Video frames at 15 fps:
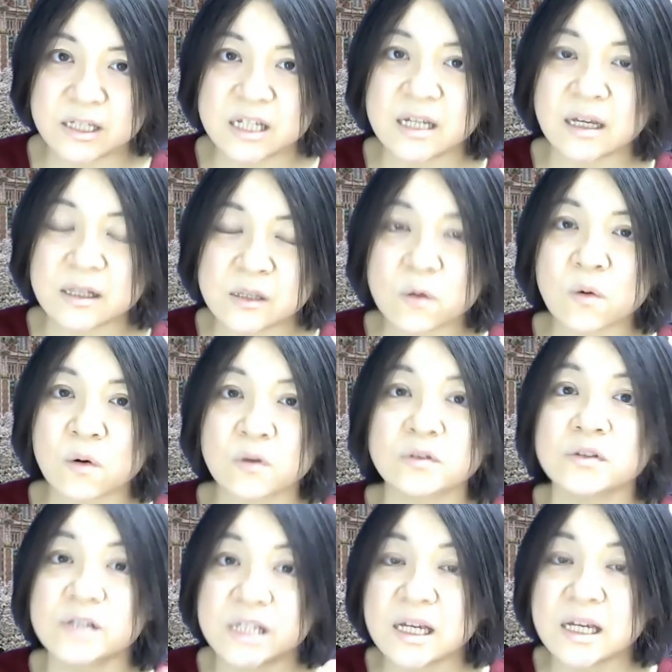so-called
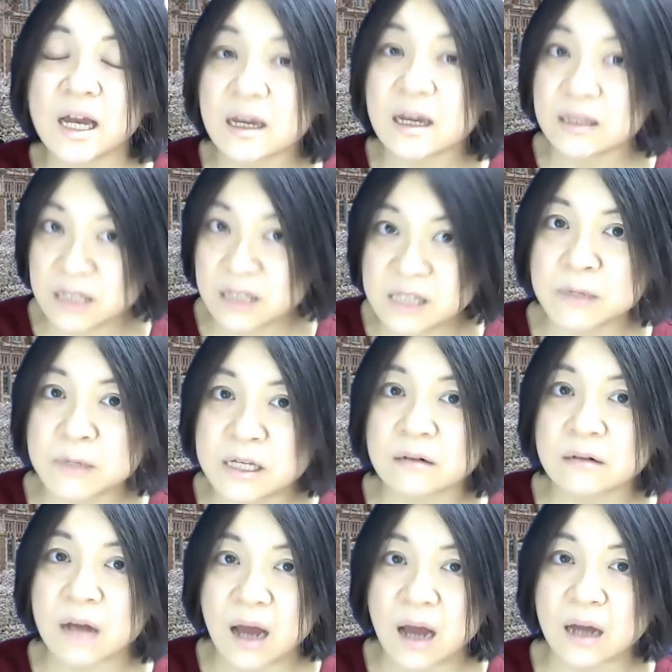GID
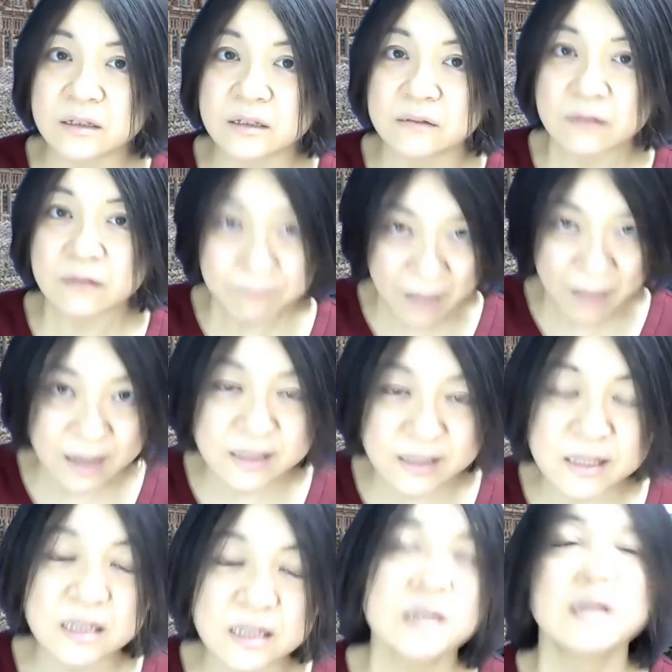Special Act
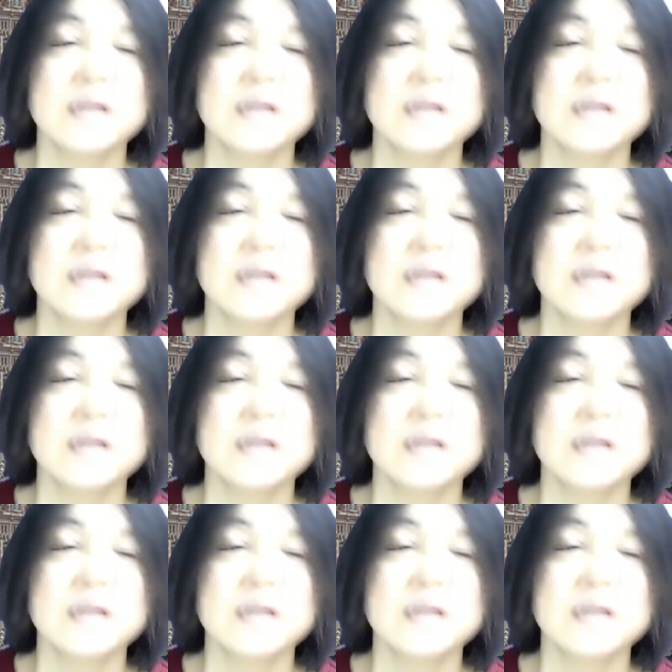passed.